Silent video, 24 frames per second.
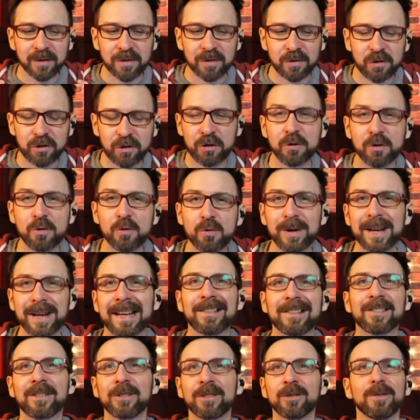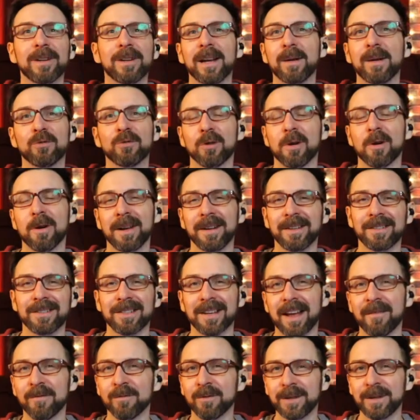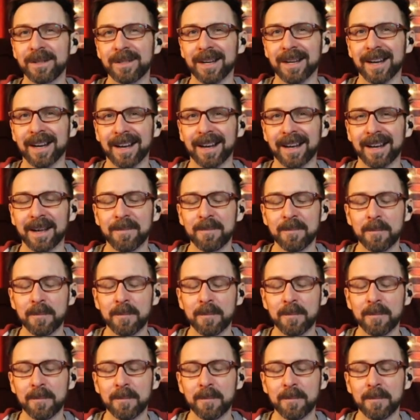do Instagram drawings every day